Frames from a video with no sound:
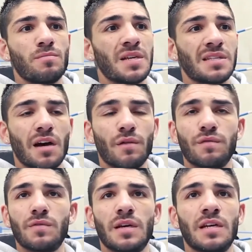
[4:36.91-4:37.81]
be
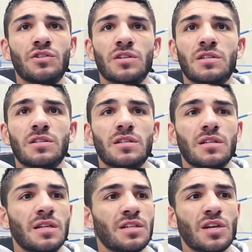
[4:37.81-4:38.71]
tough and just
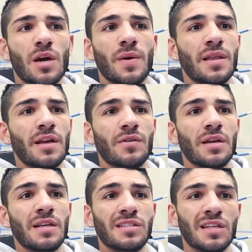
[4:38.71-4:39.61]
let's go out there
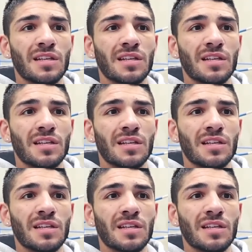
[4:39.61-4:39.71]
and stick